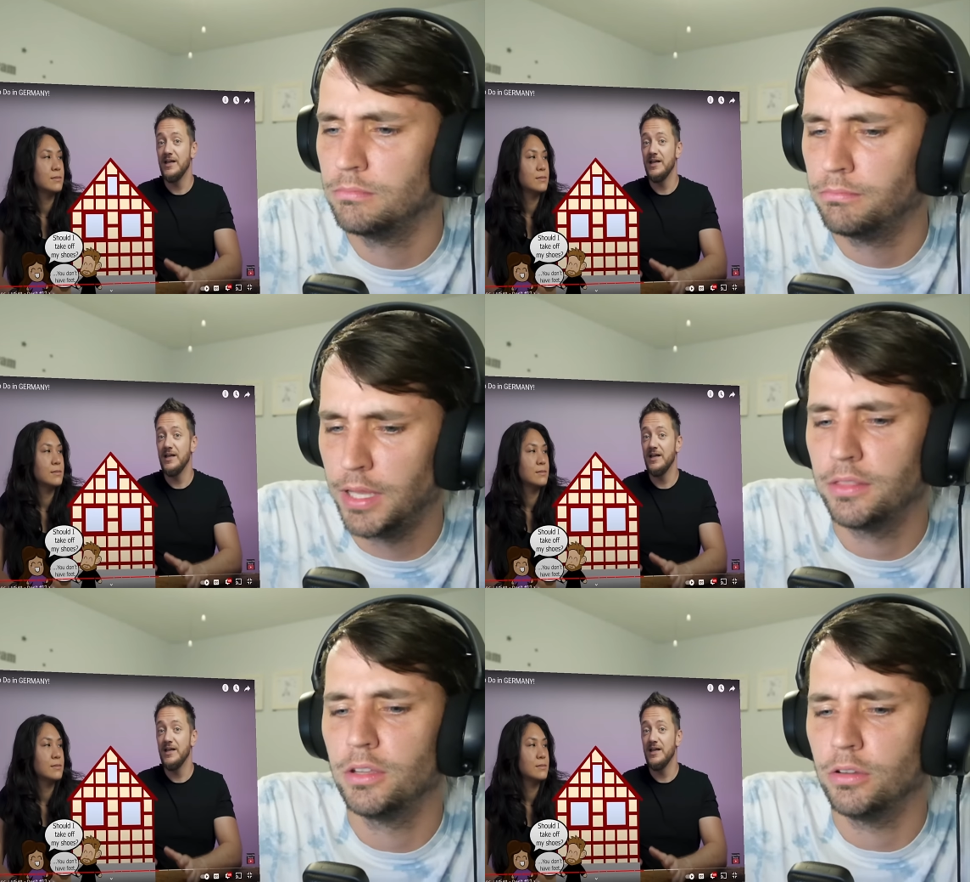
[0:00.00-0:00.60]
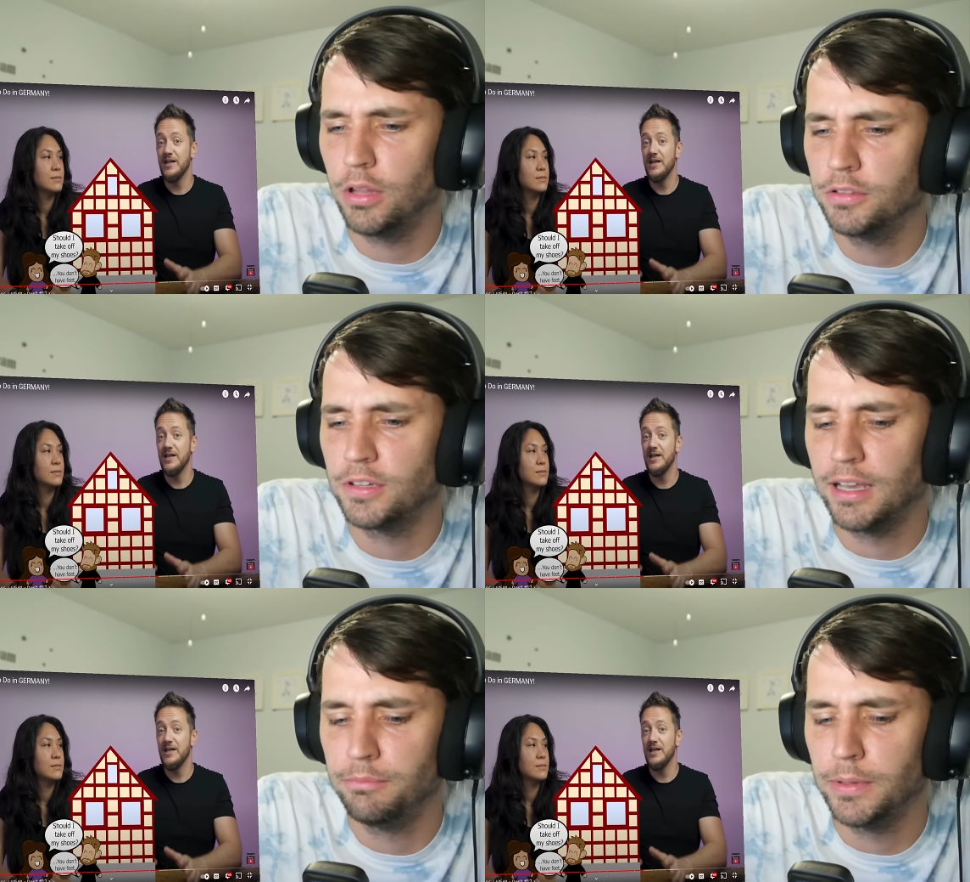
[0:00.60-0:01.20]
Speaker 1: but you'll
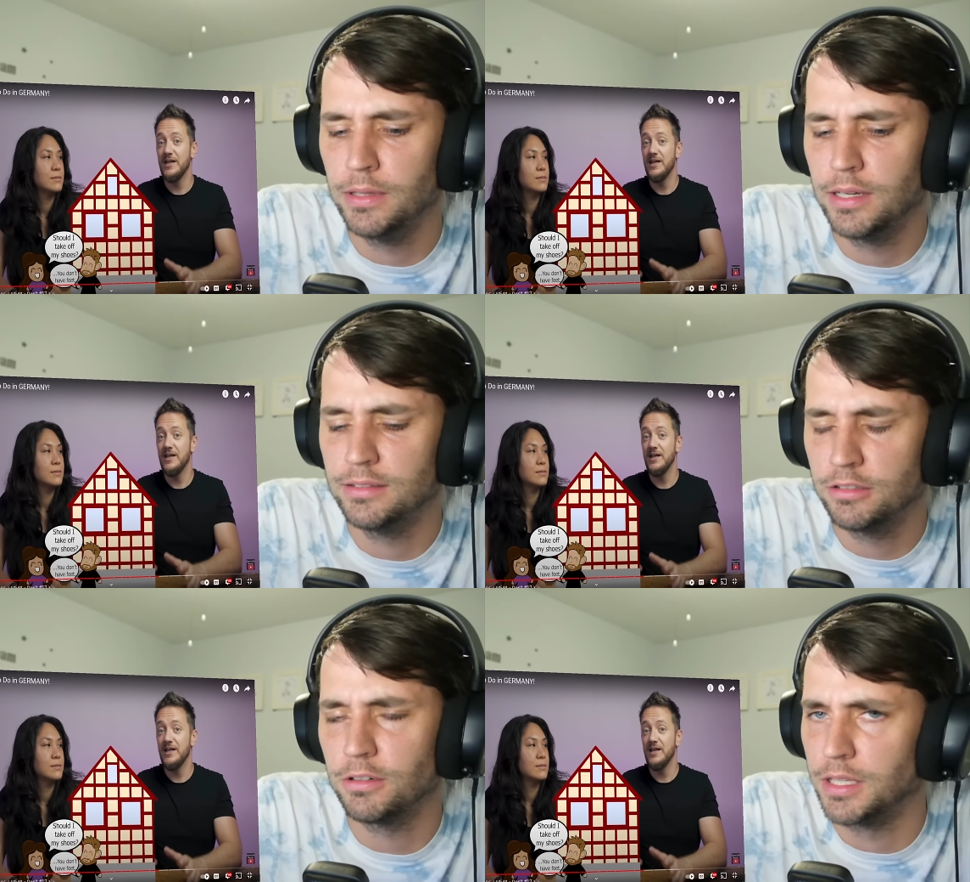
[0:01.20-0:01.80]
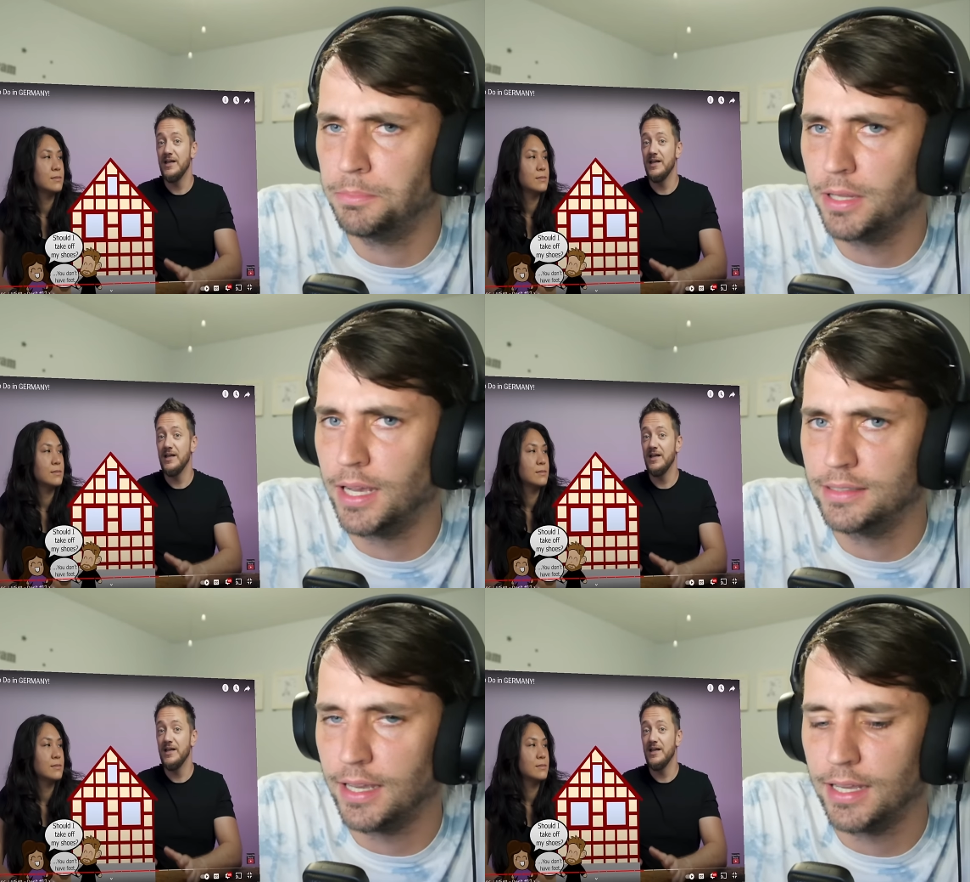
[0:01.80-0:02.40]
also have, and it's certainly
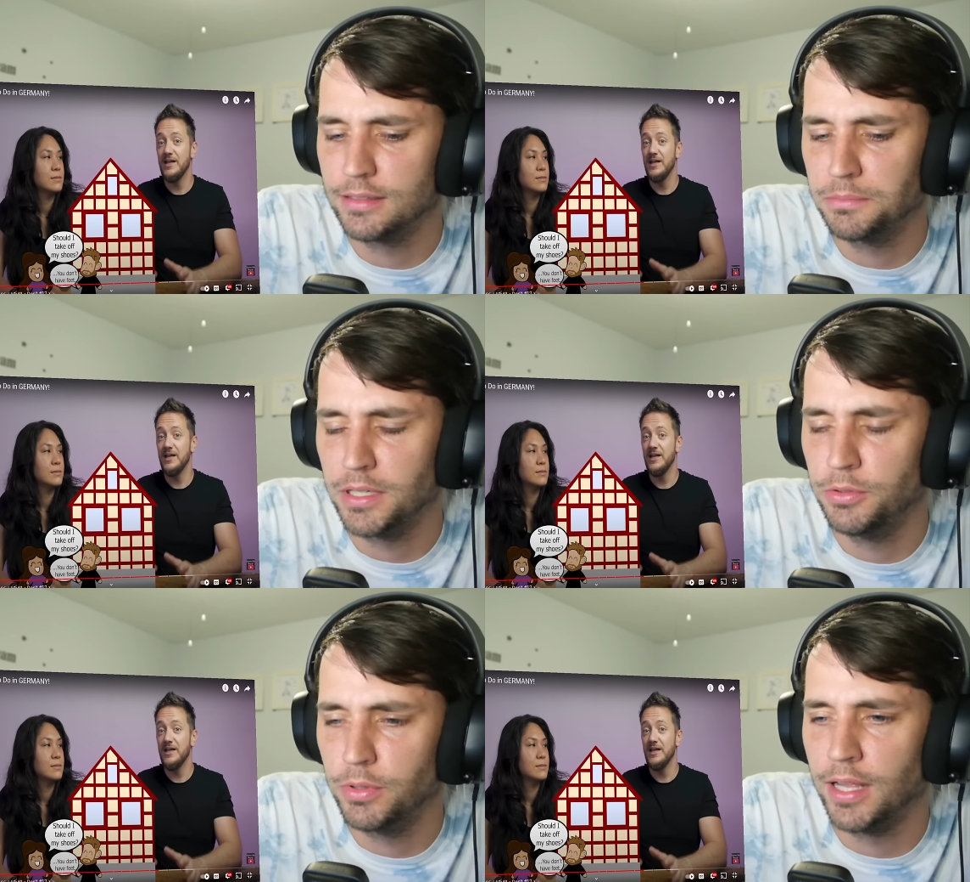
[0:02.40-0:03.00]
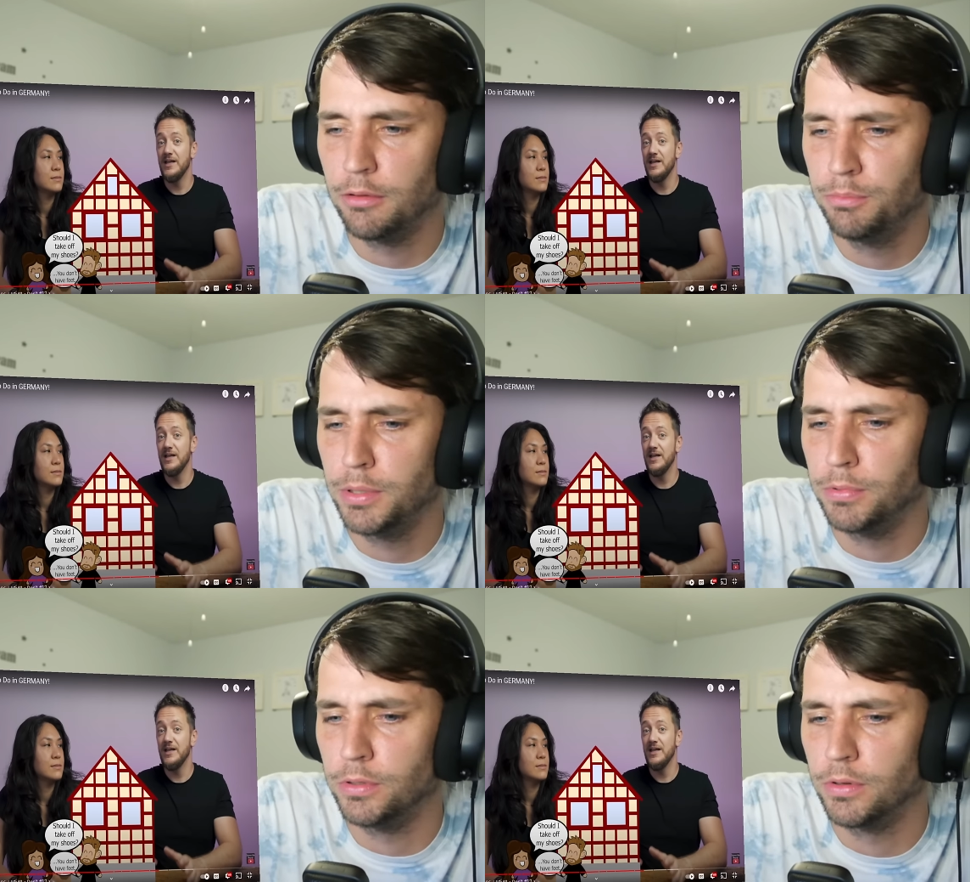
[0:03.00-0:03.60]
polite to ask, but you will have
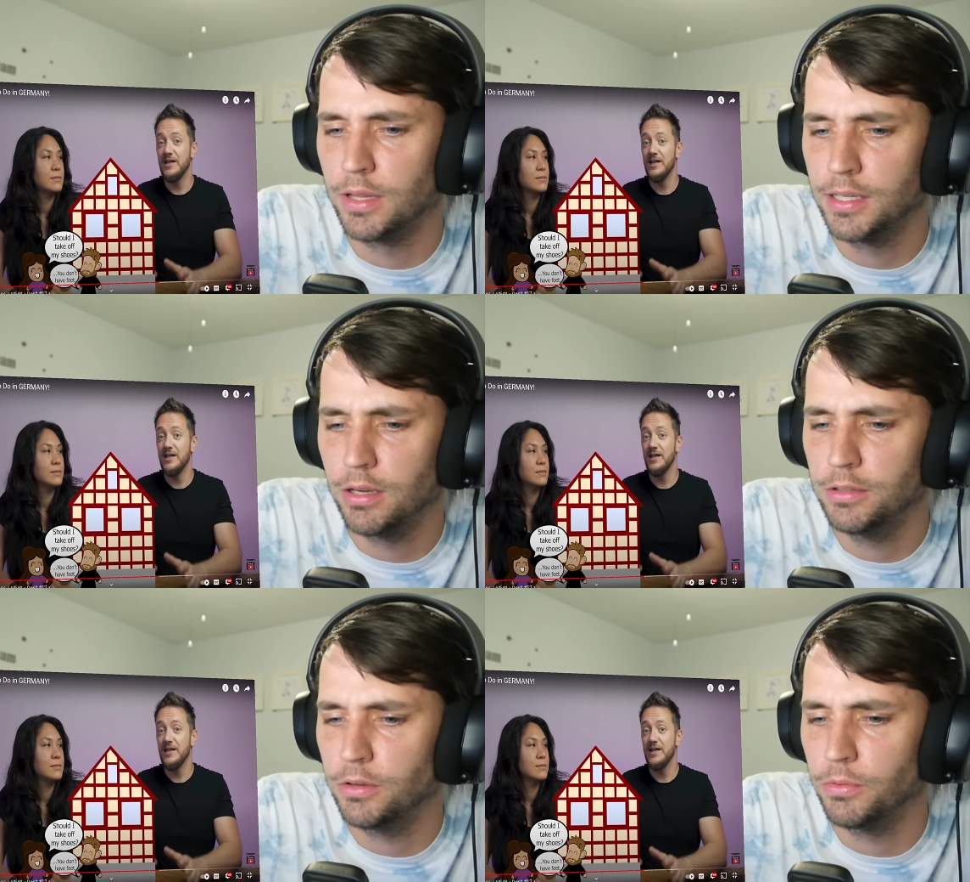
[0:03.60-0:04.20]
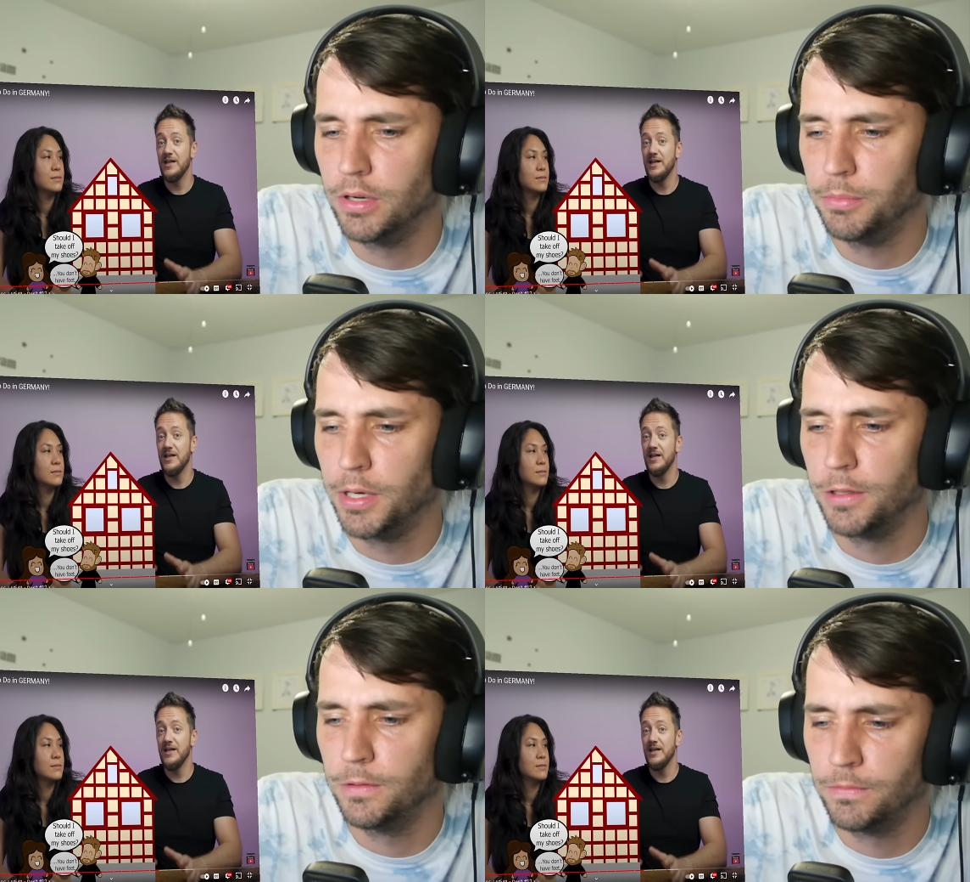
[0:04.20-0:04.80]
people who are like, oh, don't worry
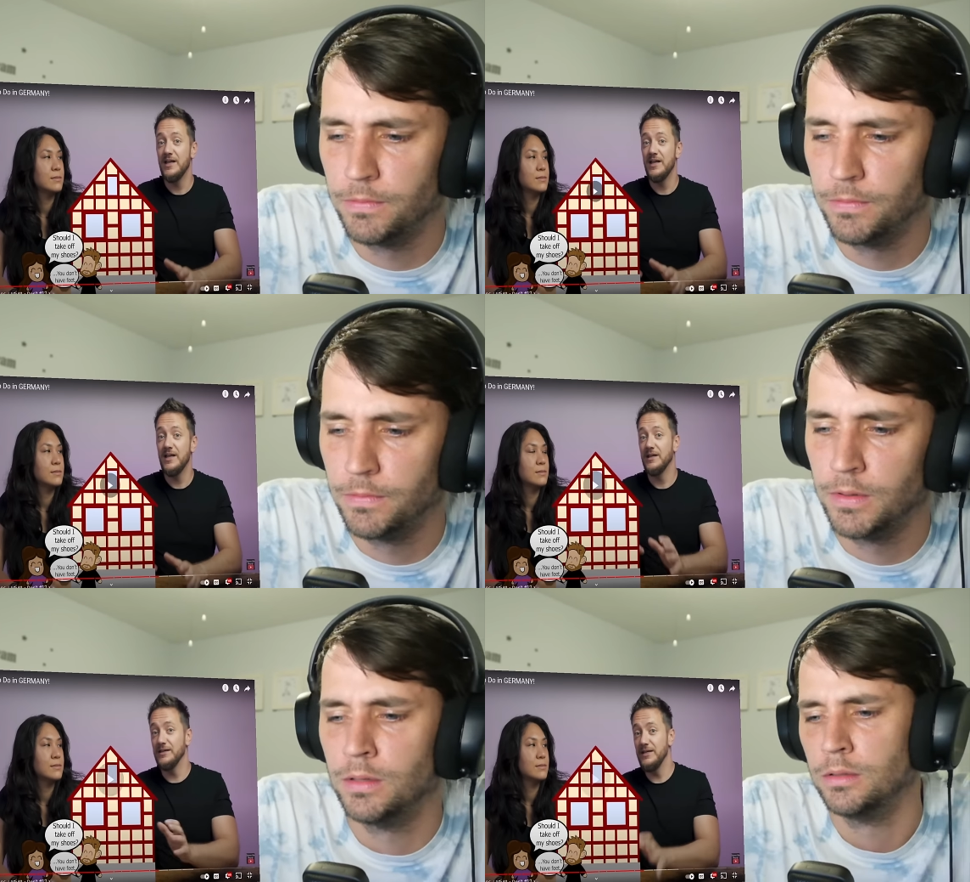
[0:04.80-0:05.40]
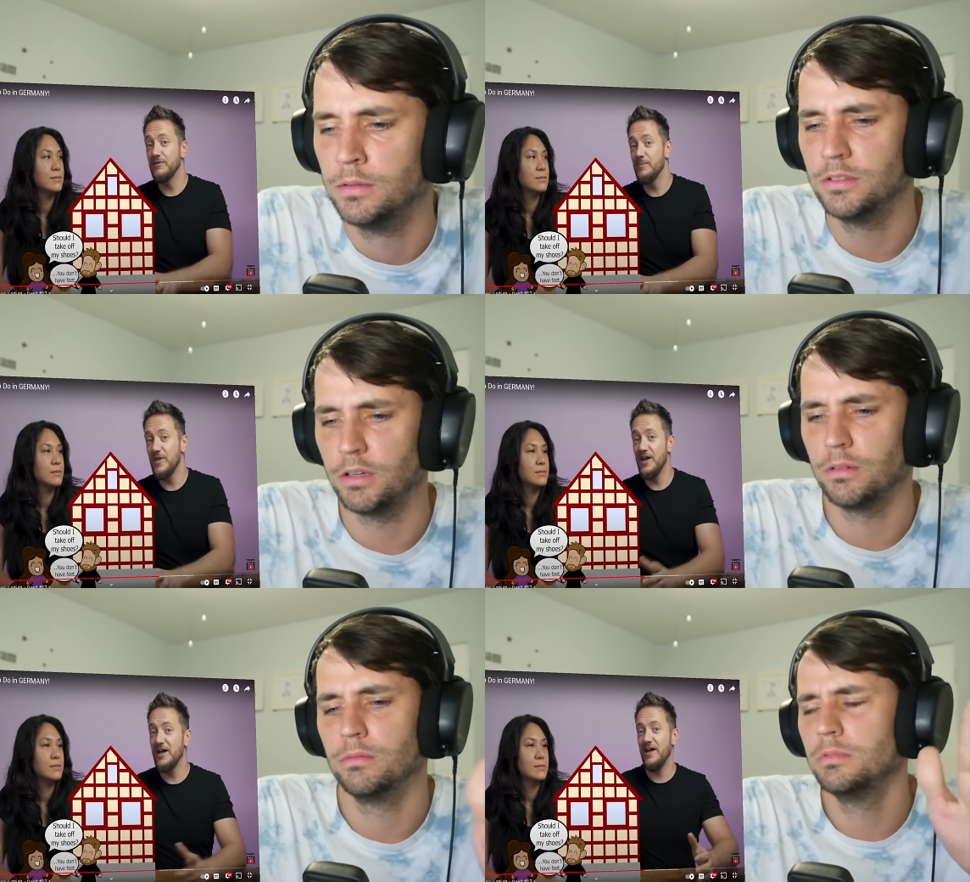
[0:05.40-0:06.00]
about it.
Speaker 2: Leave them so, there